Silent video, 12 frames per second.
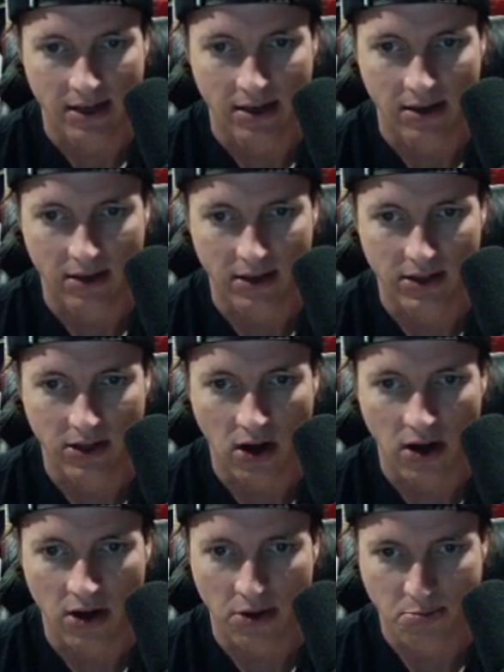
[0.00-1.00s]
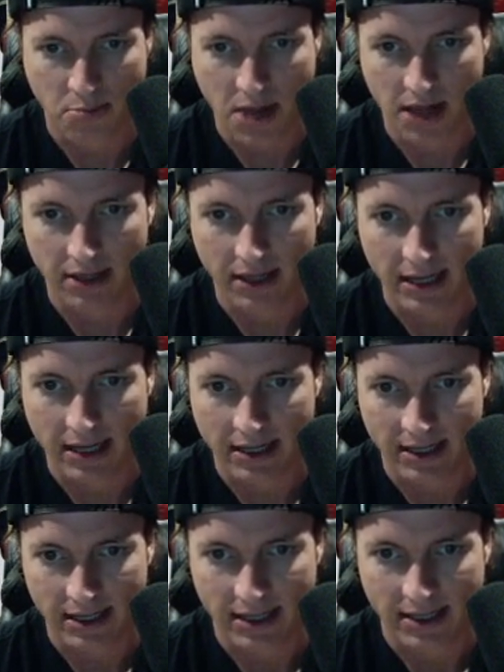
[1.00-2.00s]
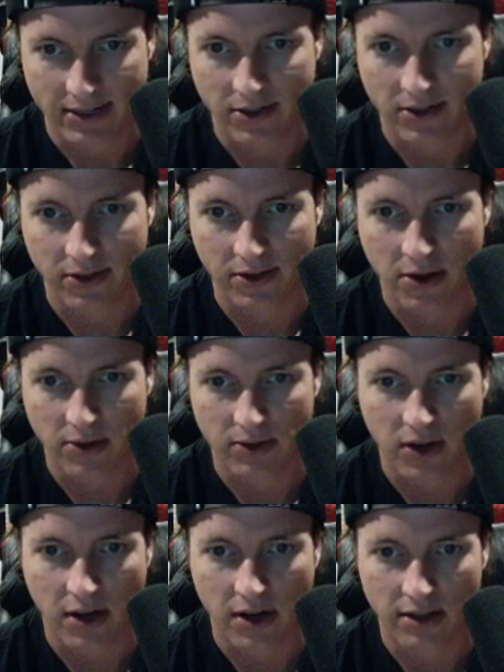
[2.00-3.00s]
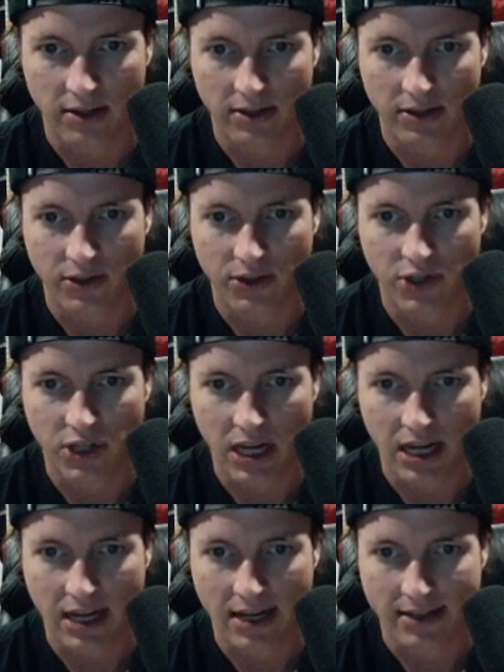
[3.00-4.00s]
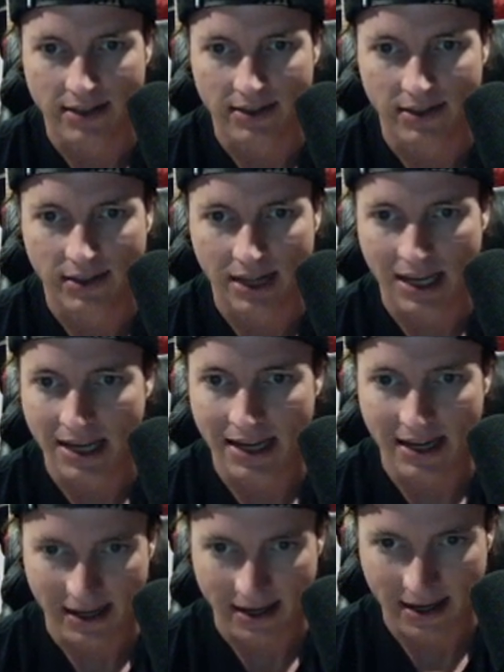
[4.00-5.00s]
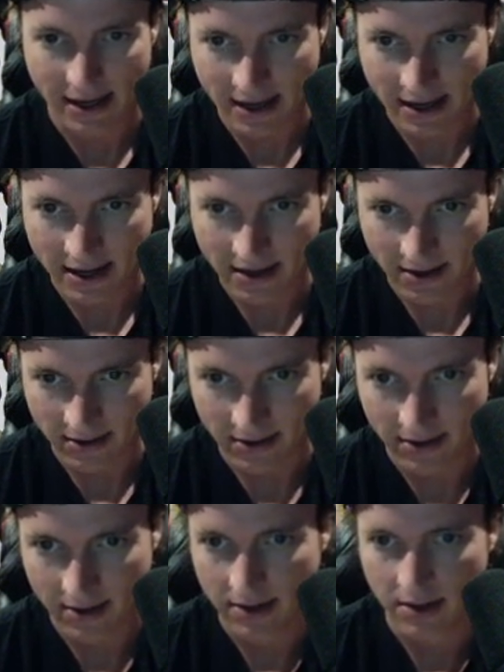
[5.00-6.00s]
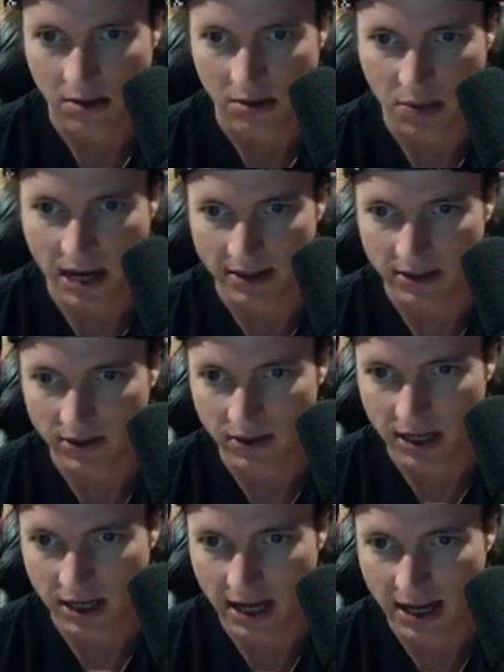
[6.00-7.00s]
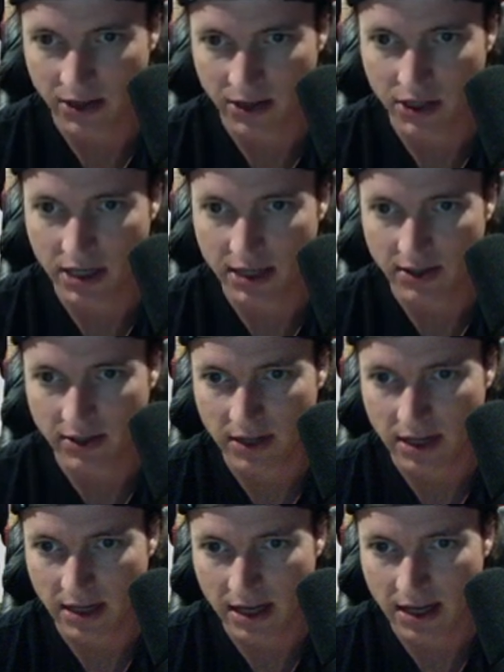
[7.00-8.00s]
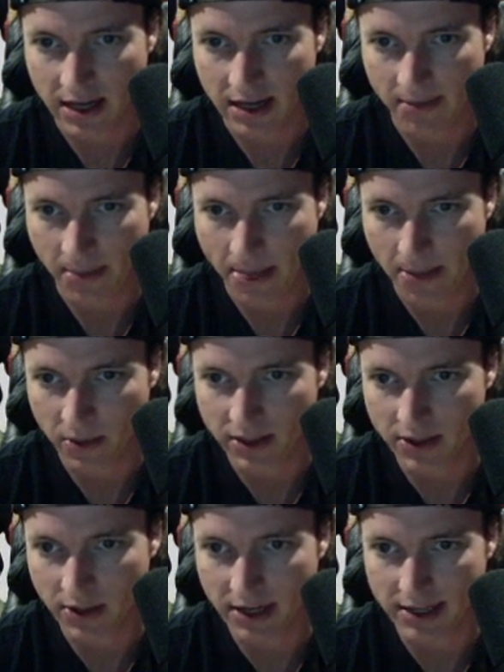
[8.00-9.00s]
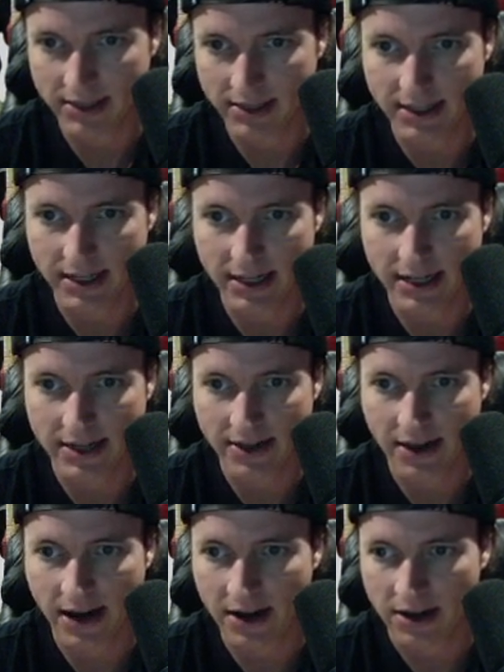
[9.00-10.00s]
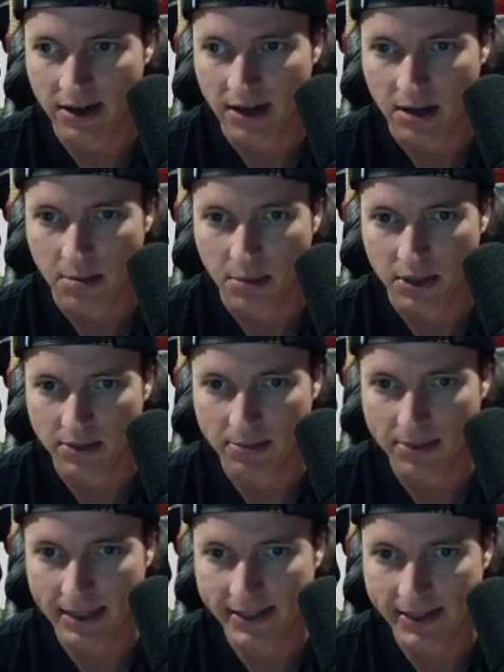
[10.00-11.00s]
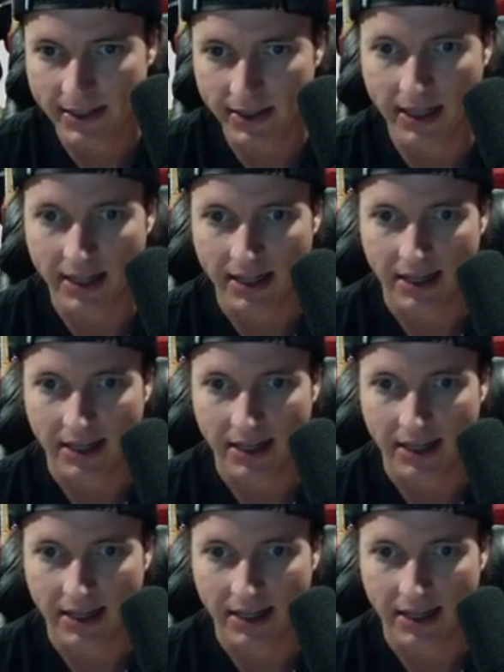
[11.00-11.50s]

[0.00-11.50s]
guitar melody. So the notes are G, C, E, back to C again, G, C, E. We do get a D in there, but it's basically